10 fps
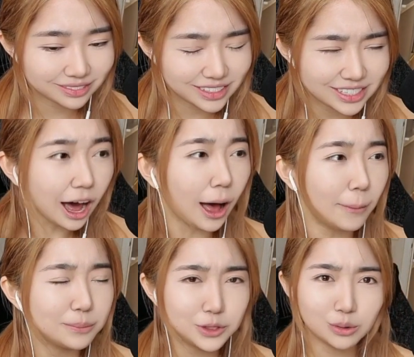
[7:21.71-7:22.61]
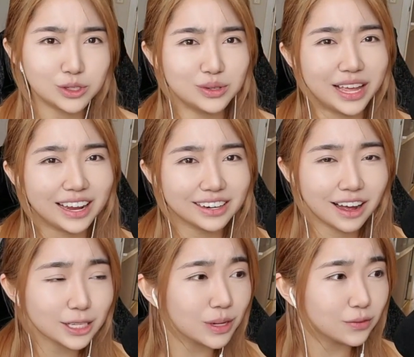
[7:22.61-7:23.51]
Stop. Don't do that.
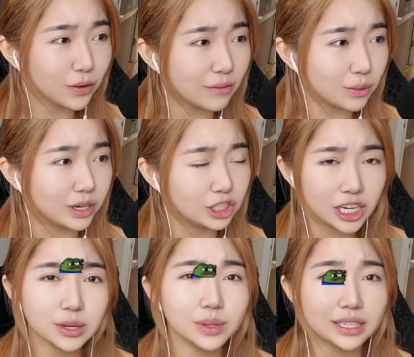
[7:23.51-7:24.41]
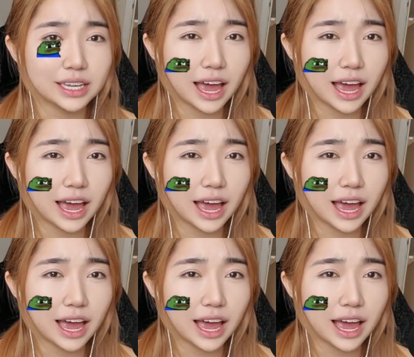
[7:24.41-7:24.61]
Cosplay is for everyone. Genuinely.